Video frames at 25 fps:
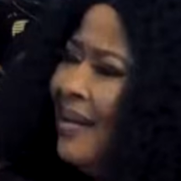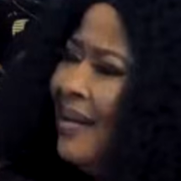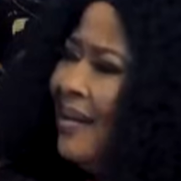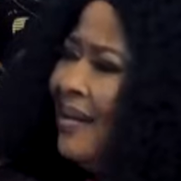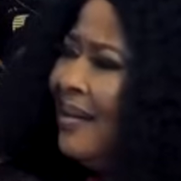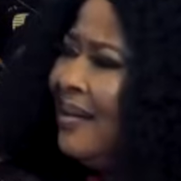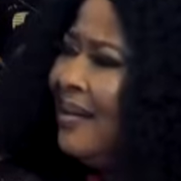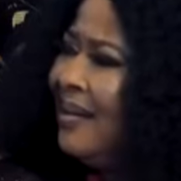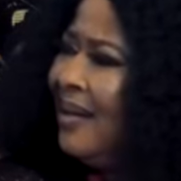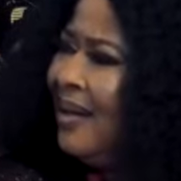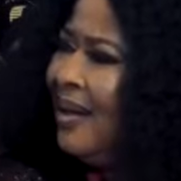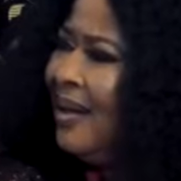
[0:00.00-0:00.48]

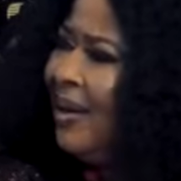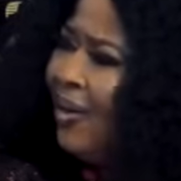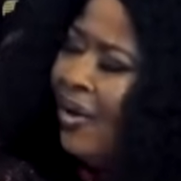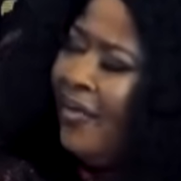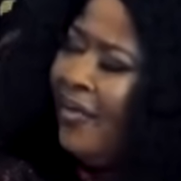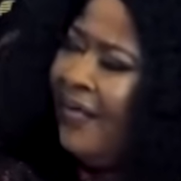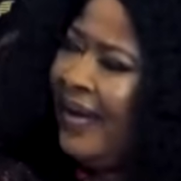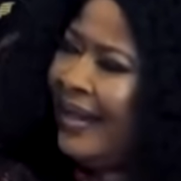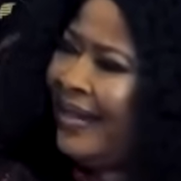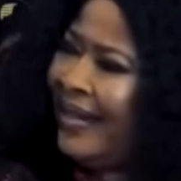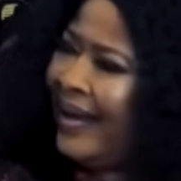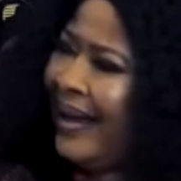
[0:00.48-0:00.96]
son
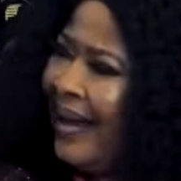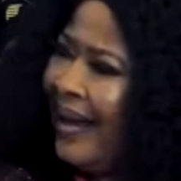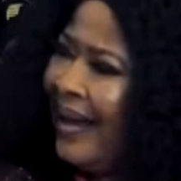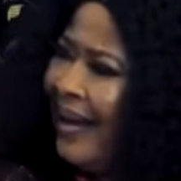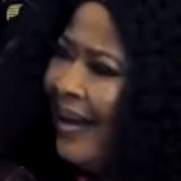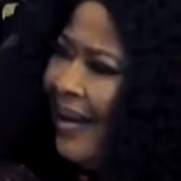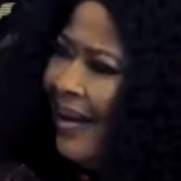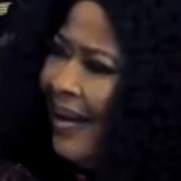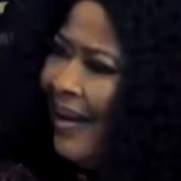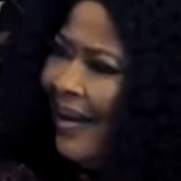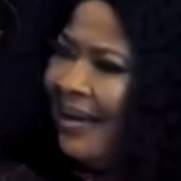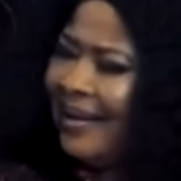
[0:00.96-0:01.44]
over
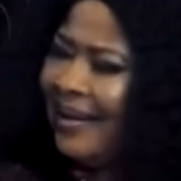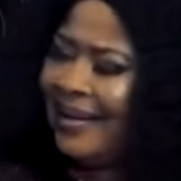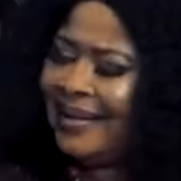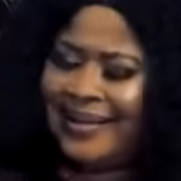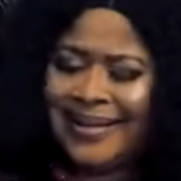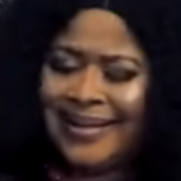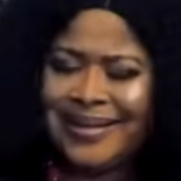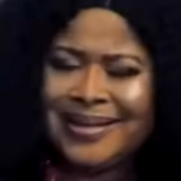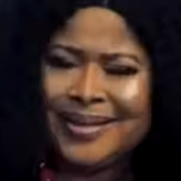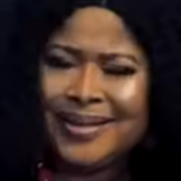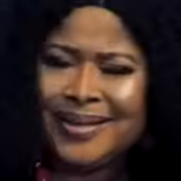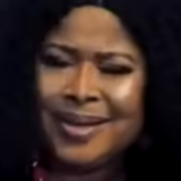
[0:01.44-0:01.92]
there.
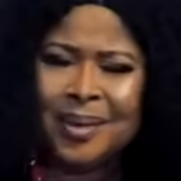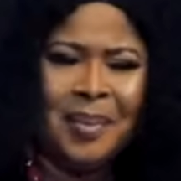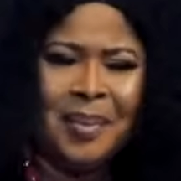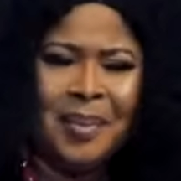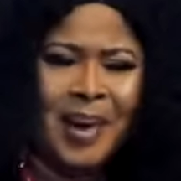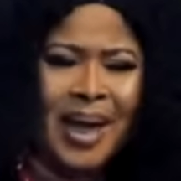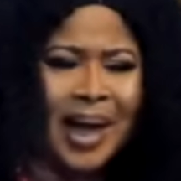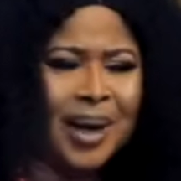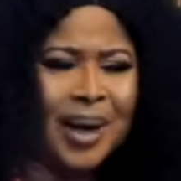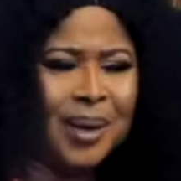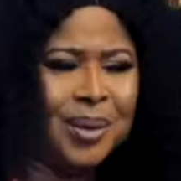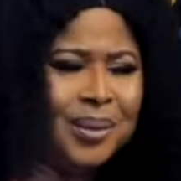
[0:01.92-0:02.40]
This is
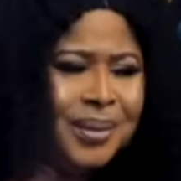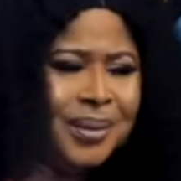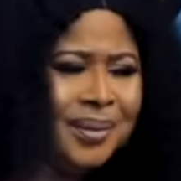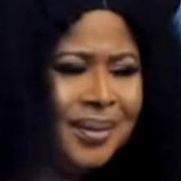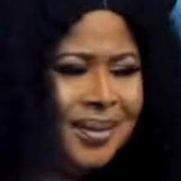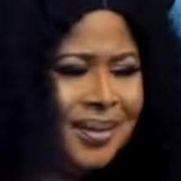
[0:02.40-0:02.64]
somehow.